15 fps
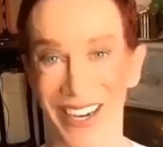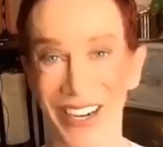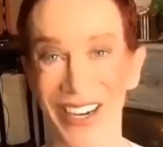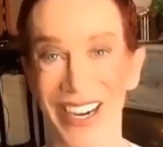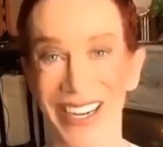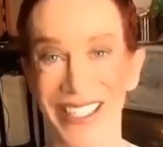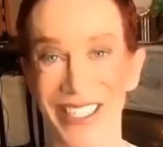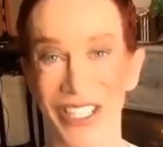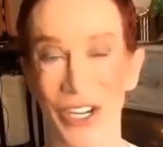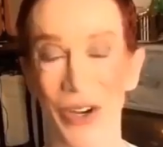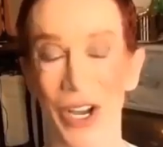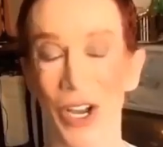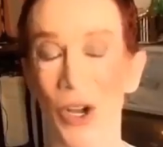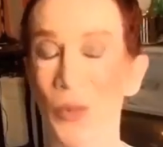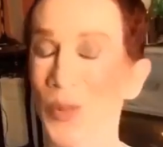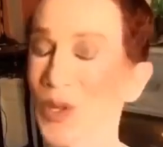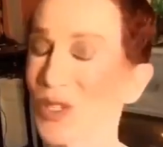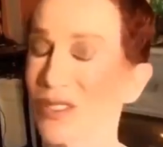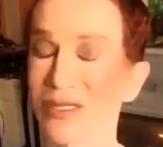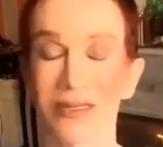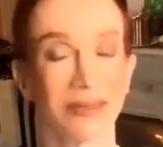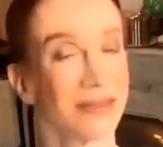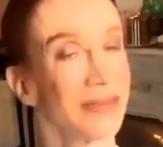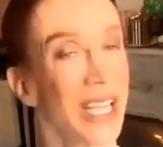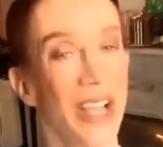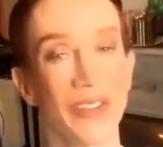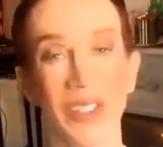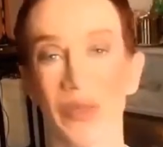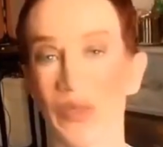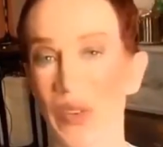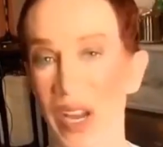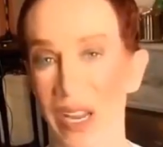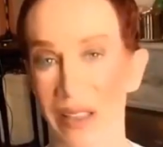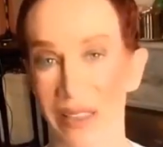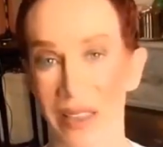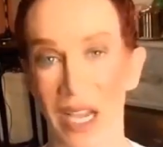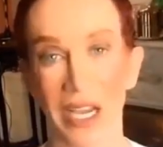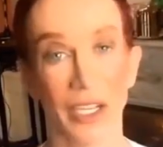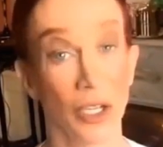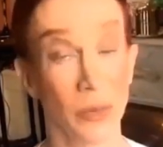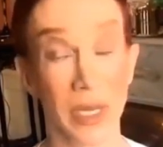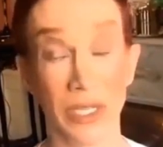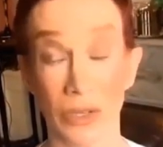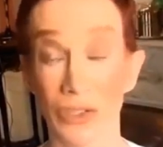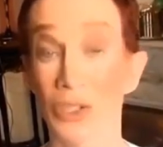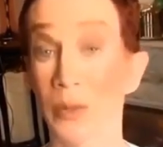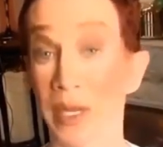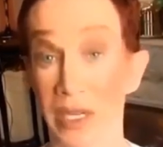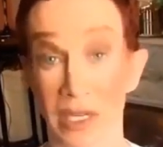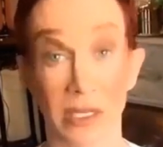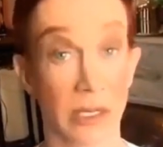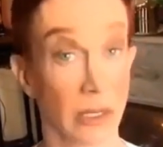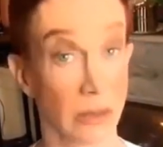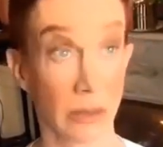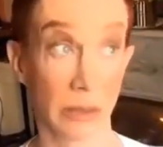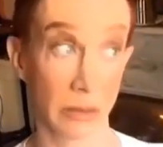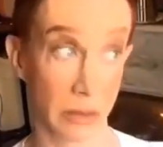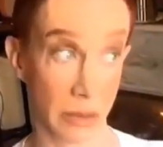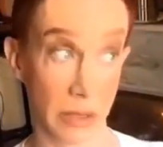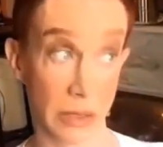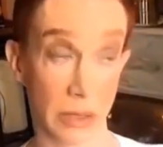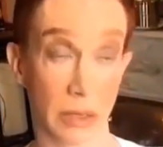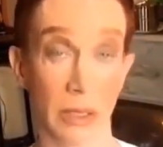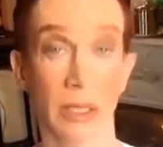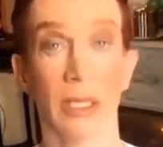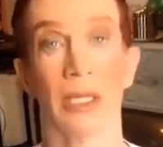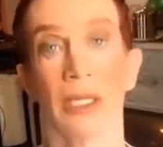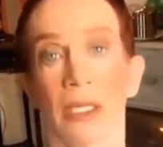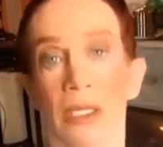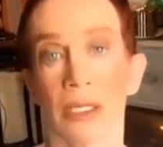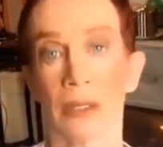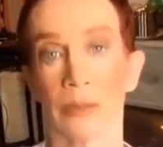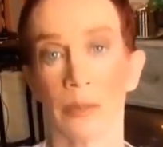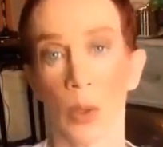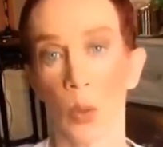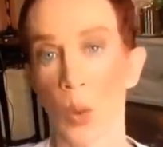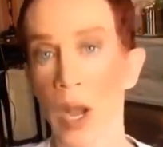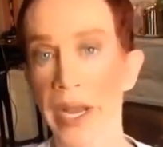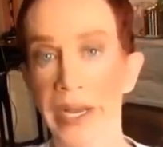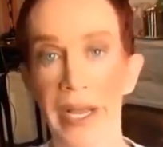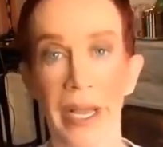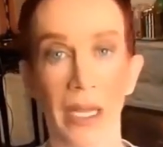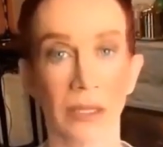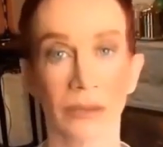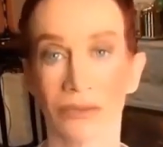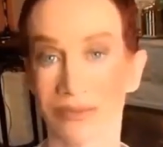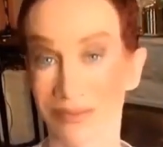All right, so I hope you'll have some faith. I know my social media is getting a little crazy, but why not?